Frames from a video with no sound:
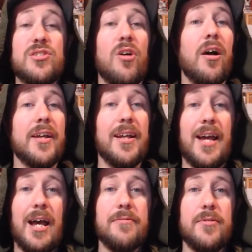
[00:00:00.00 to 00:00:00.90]

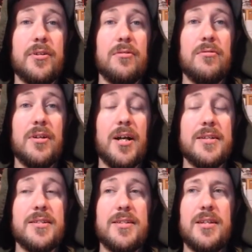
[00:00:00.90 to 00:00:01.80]
stalking after you
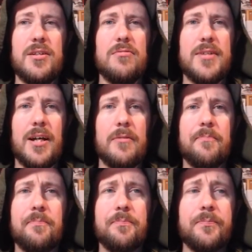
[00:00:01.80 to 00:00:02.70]
to take you
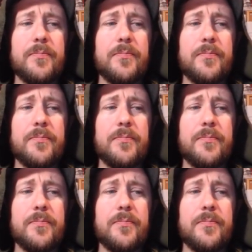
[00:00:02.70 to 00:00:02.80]
down?